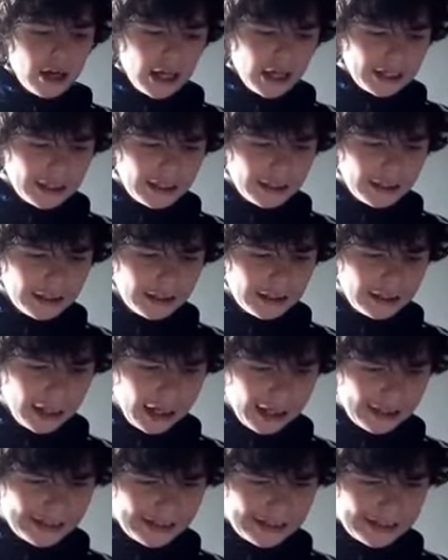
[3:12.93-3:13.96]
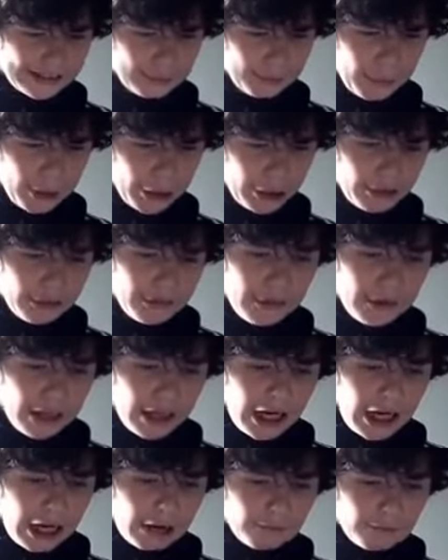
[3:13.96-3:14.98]
And he asks me,
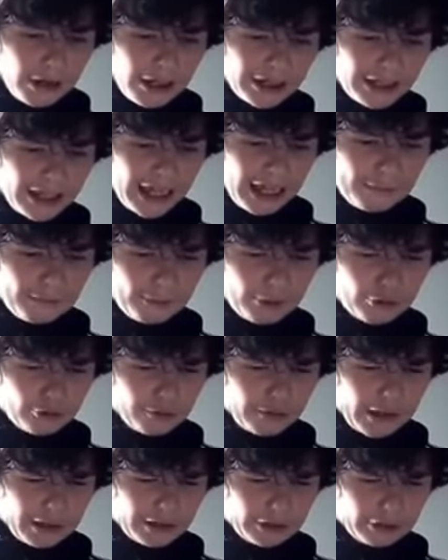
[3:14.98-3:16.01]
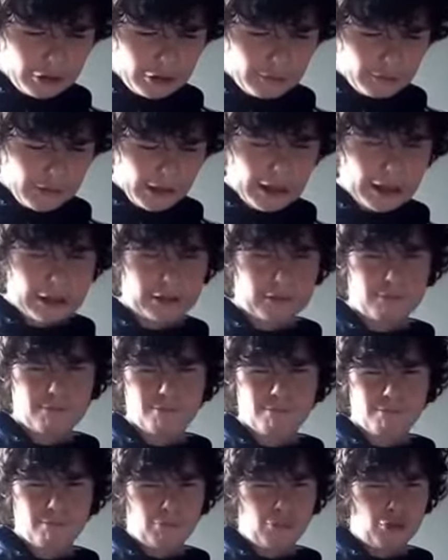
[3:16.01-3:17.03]
have I ever cried on a ride?
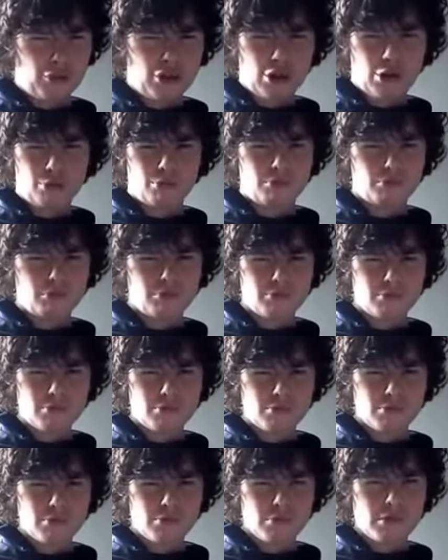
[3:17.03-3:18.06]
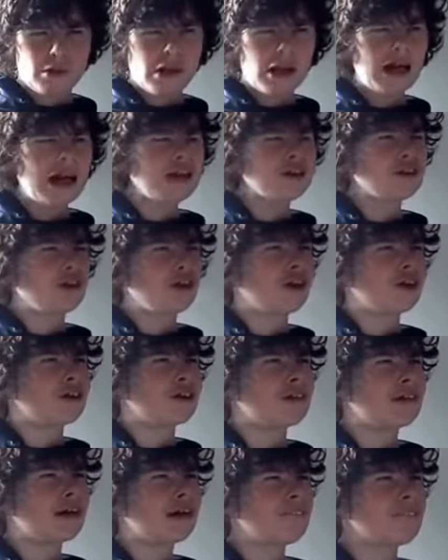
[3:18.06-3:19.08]
No. Hang
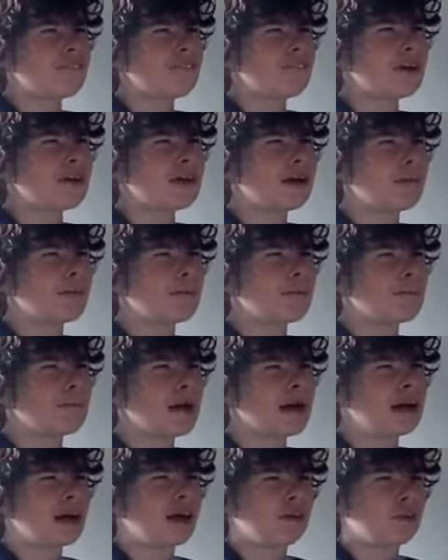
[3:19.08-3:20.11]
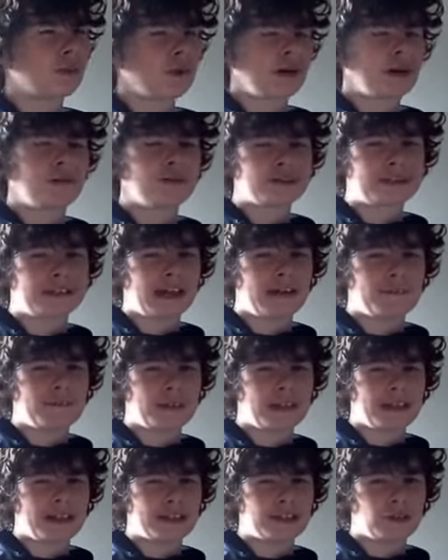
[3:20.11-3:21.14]
on, I think I might have when I was very
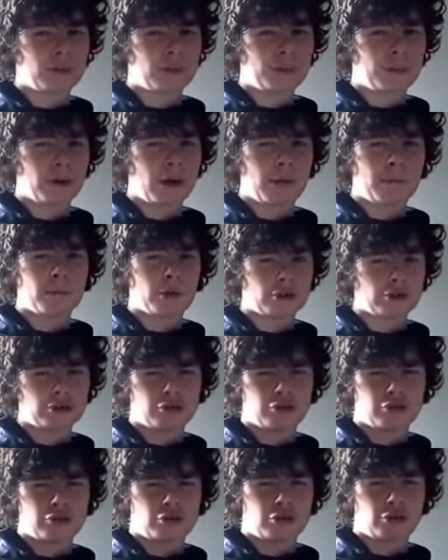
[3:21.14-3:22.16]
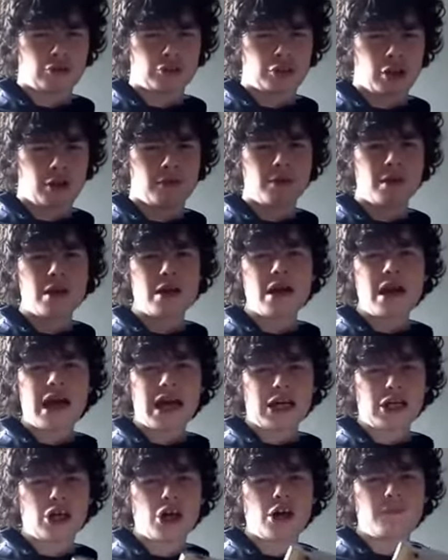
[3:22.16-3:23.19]
little, but I'm not too sure. So
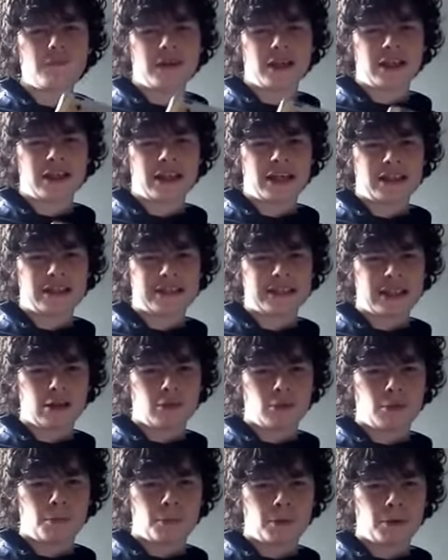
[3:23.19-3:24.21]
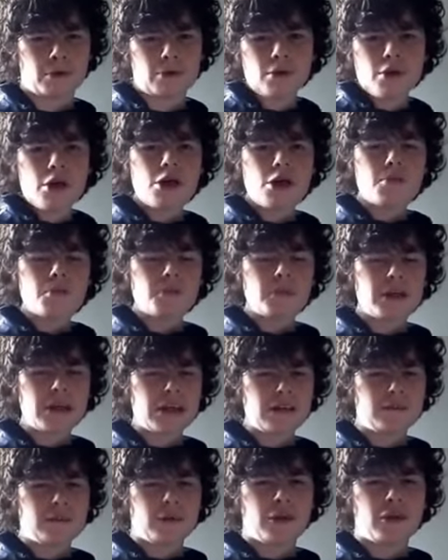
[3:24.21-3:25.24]
I can't really answer that one, but
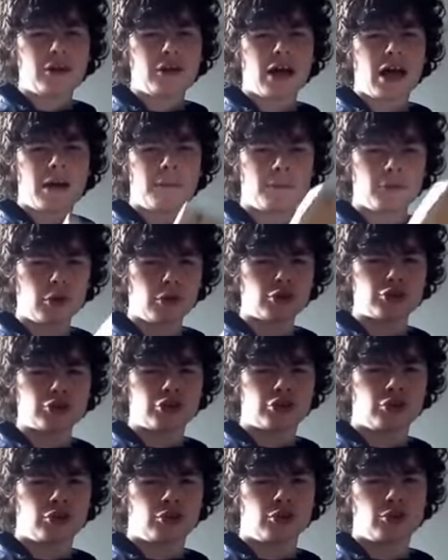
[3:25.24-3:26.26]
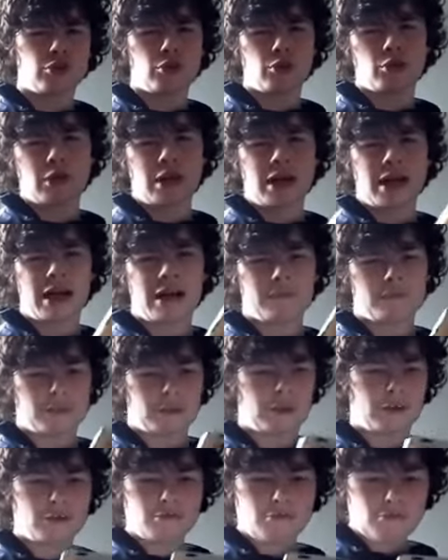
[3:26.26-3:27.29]
either I'm not sure or I
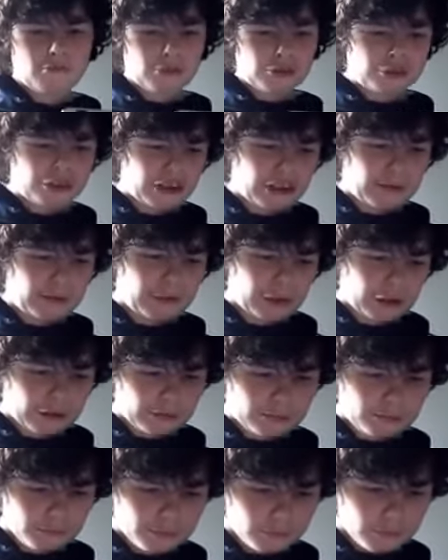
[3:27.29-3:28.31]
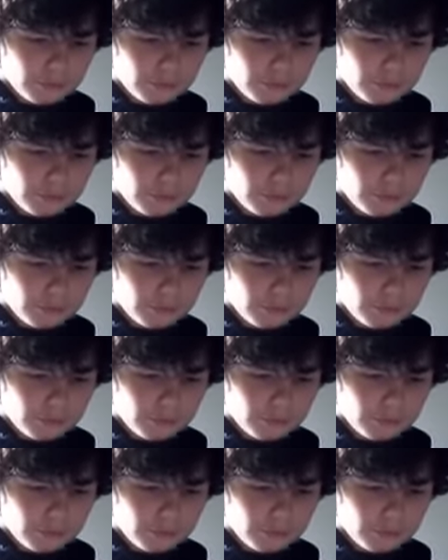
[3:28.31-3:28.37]
haven't. So there we go.